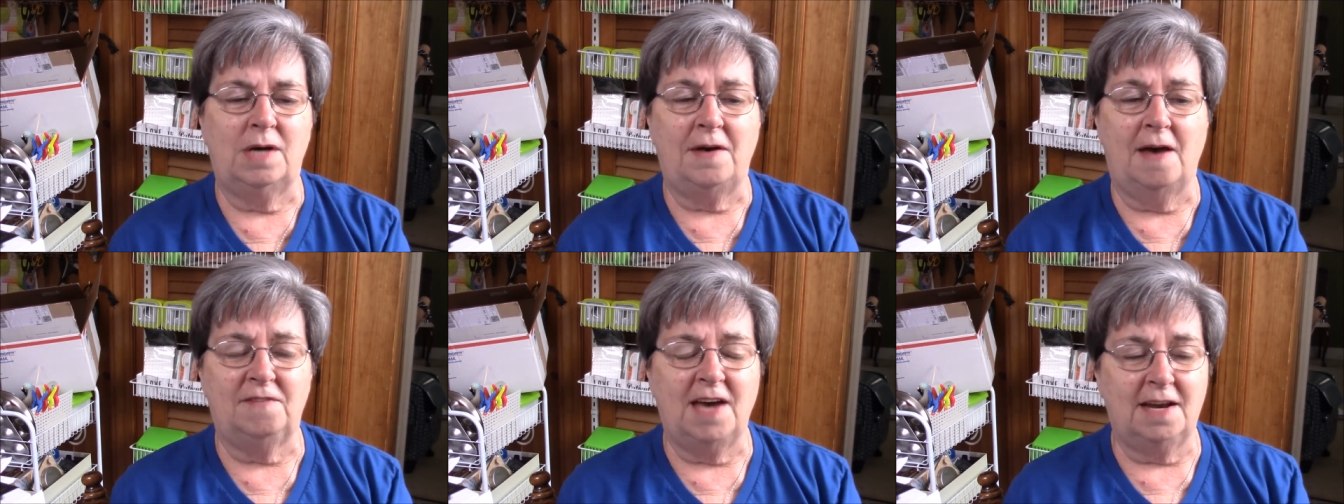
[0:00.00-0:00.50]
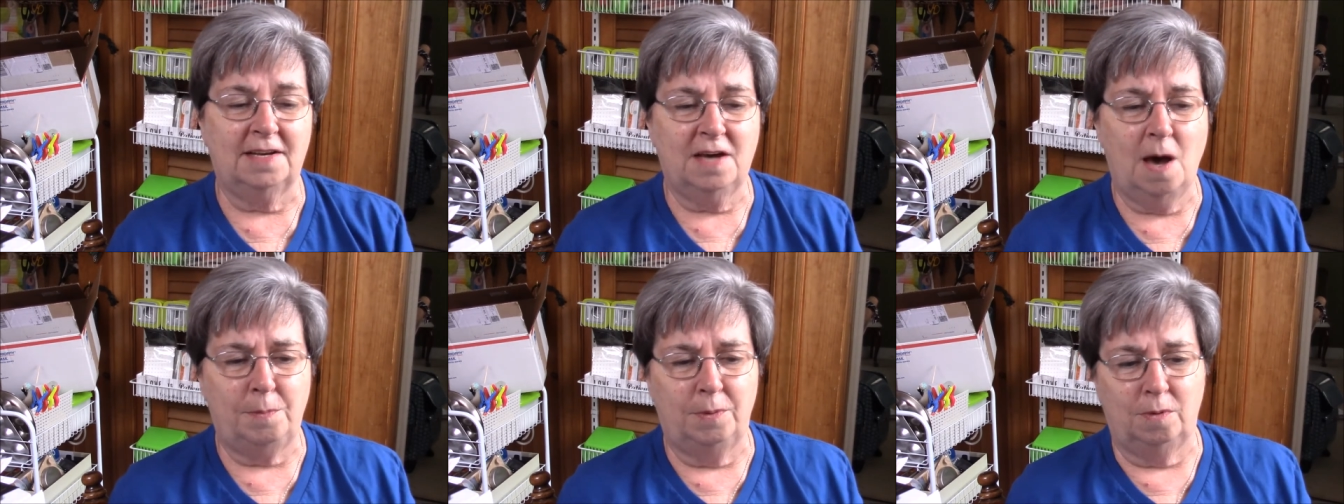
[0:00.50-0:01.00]
I, have got a
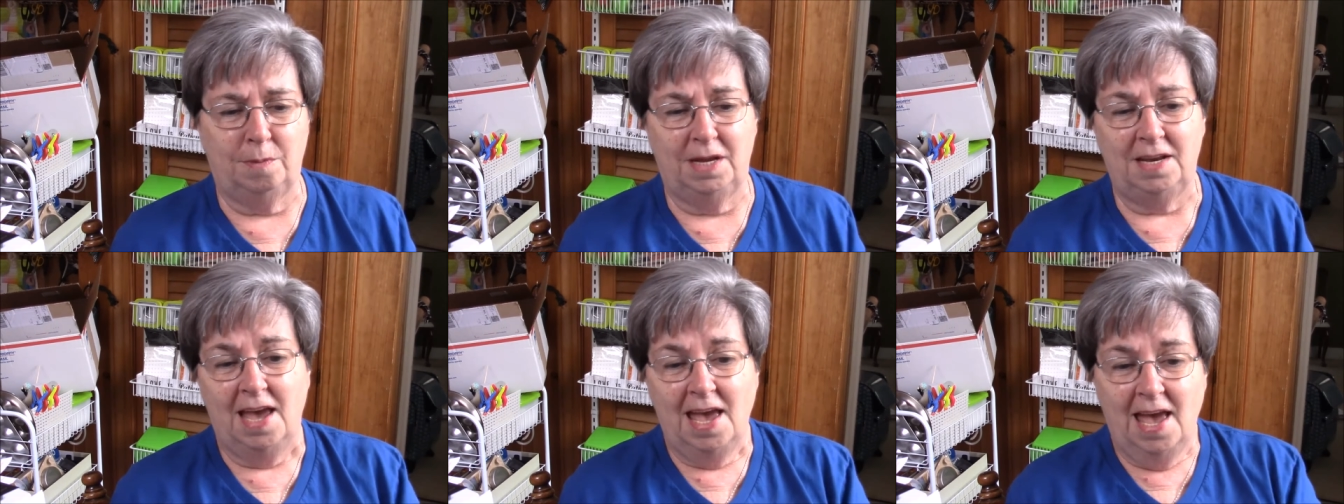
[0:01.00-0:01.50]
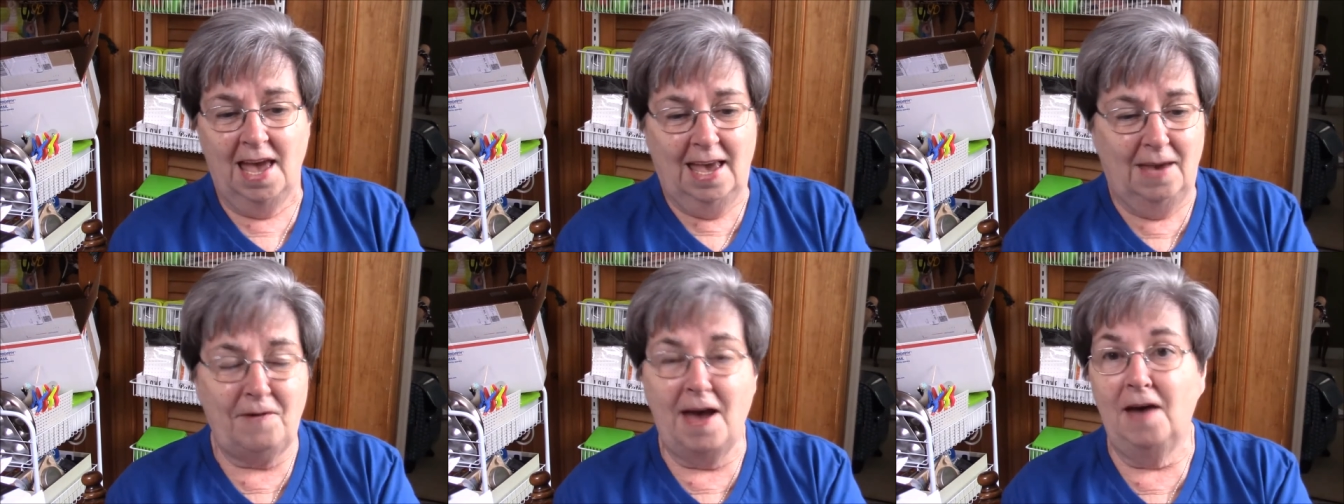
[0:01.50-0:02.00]
couple, but
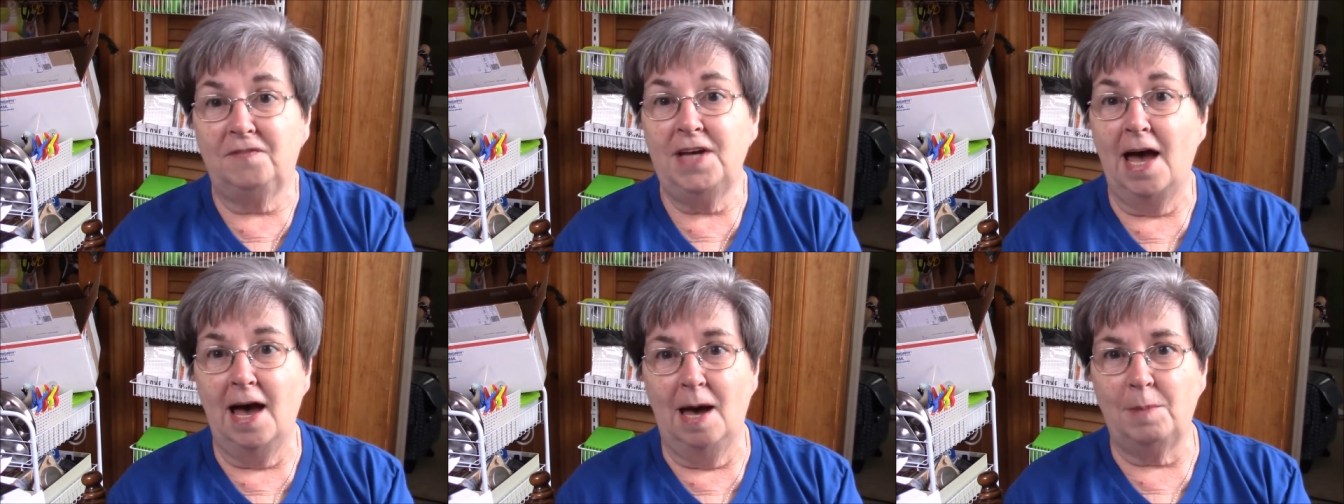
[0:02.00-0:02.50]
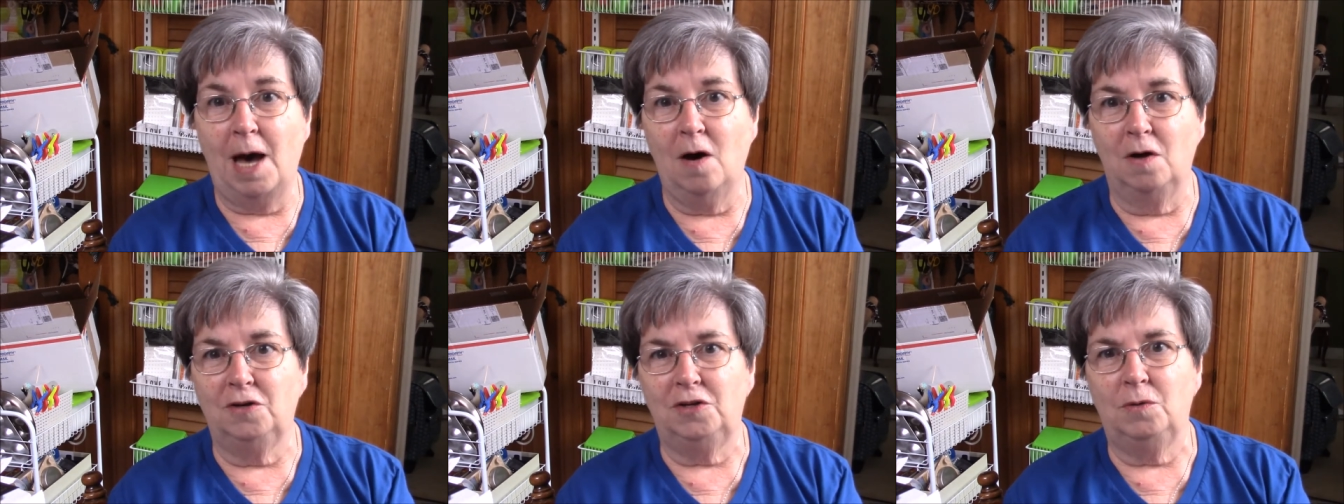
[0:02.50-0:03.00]
if I have time, I
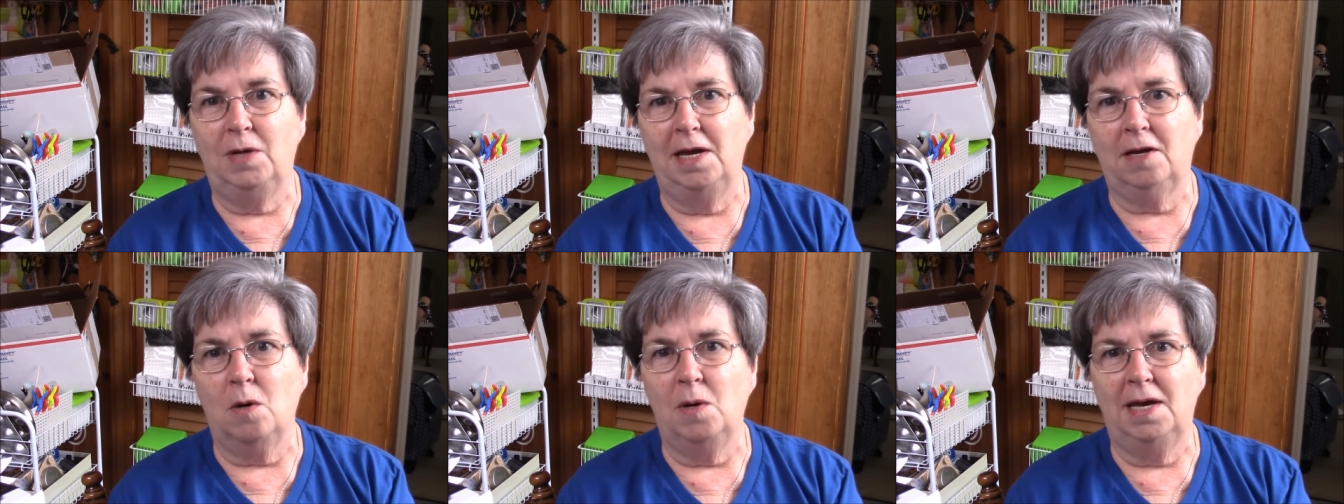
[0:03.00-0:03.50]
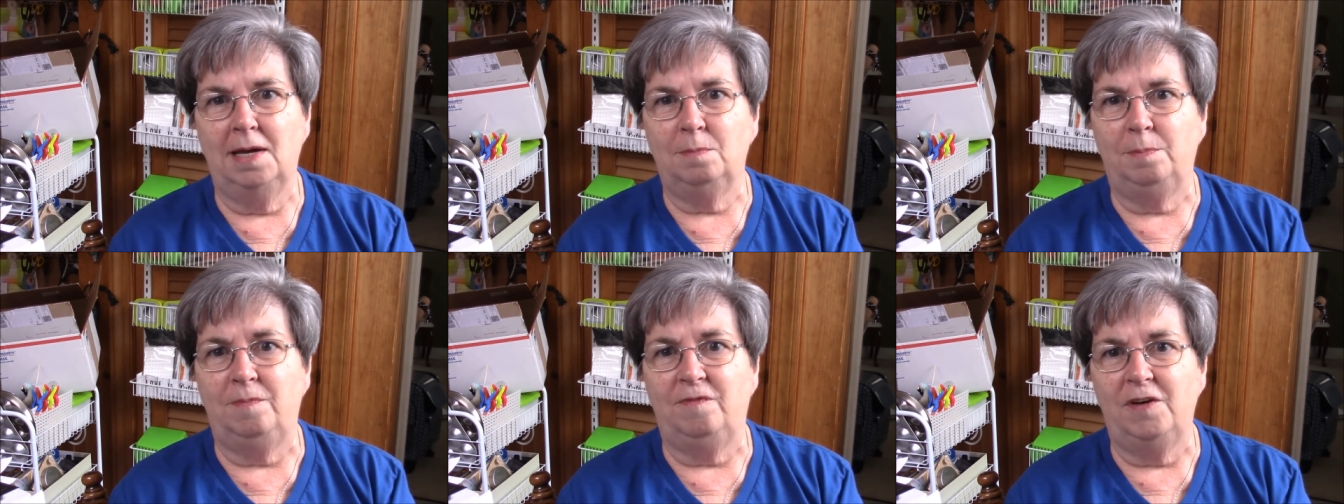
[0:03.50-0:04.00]
ought to do it, go ahead
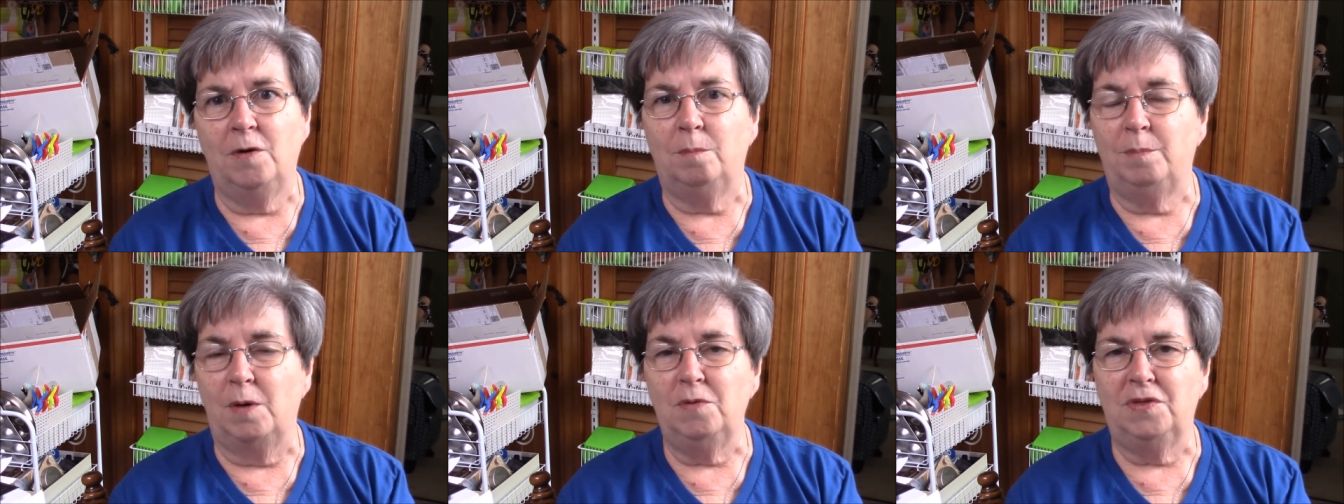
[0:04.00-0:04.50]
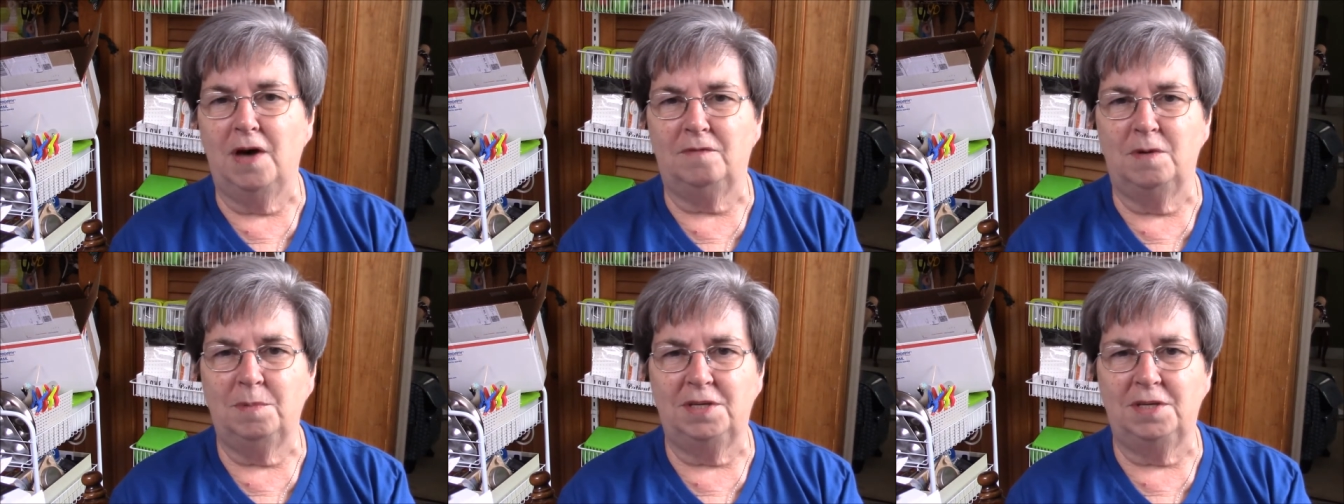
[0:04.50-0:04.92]
and film both of them,